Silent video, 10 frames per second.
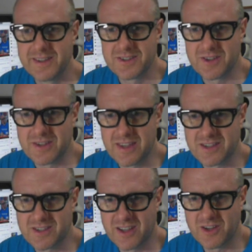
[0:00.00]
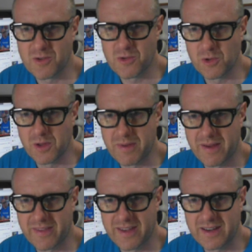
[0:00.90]
So yes, I know all
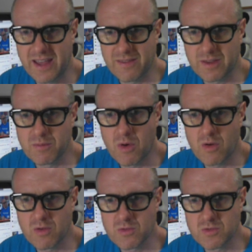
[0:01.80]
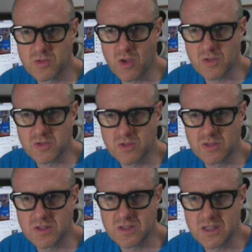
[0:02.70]
about that. Hey, Vic Morrow's Ghost, good
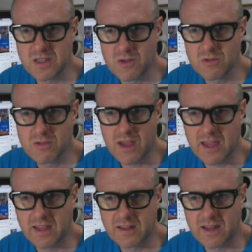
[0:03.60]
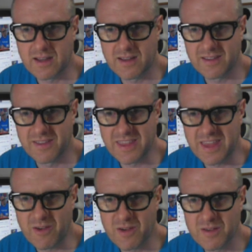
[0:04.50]
to see you. And the
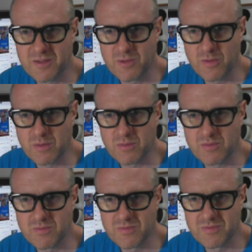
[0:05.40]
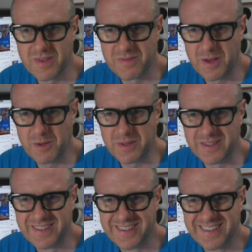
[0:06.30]
Yarra River in Melbourne.
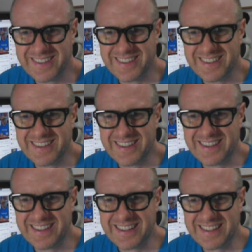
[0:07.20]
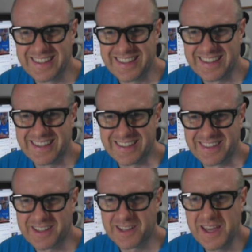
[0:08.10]
Yeah,
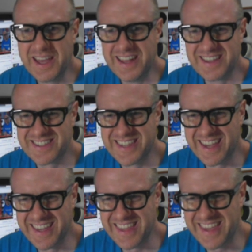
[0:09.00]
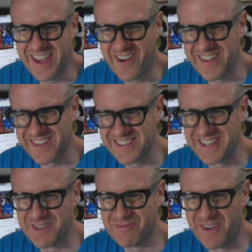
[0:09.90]
the cleanest thing, the Yarra, the
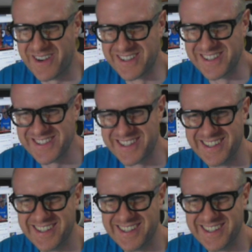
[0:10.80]
dead bodies.